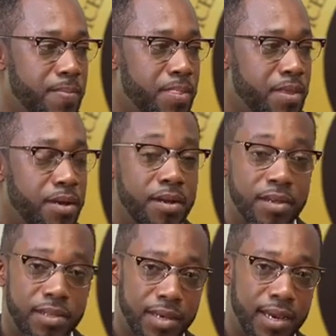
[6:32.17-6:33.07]
Another
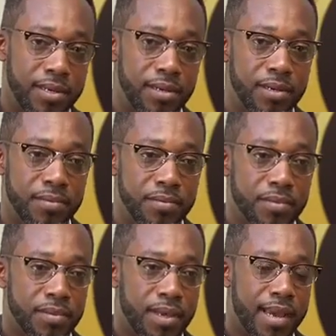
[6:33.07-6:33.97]
thing I did,
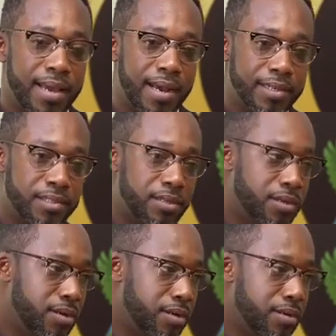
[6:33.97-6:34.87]
I asked the
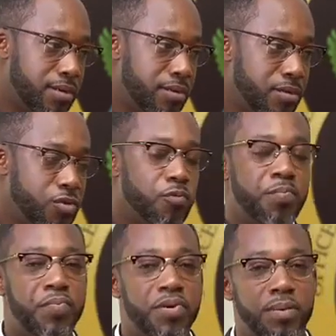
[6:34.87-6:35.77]
clerk to
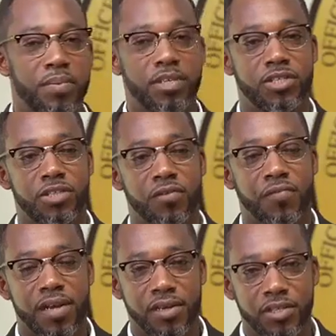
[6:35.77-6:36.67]
publish
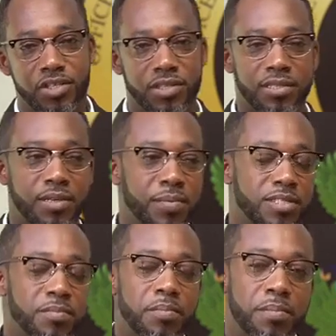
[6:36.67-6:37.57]
financial
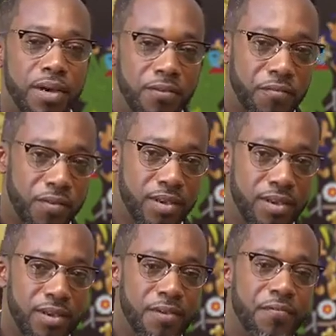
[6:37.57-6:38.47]
statements, monthly
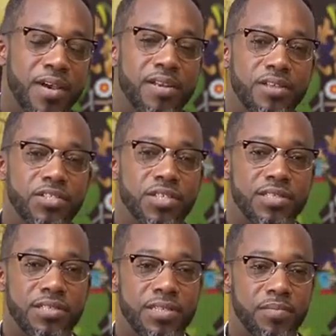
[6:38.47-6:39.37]
financial
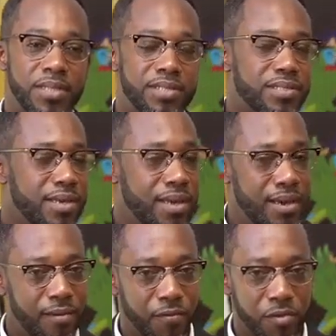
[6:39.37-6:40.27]
statements,
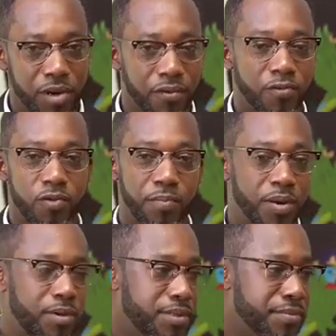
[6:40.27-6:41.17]
every month to the public.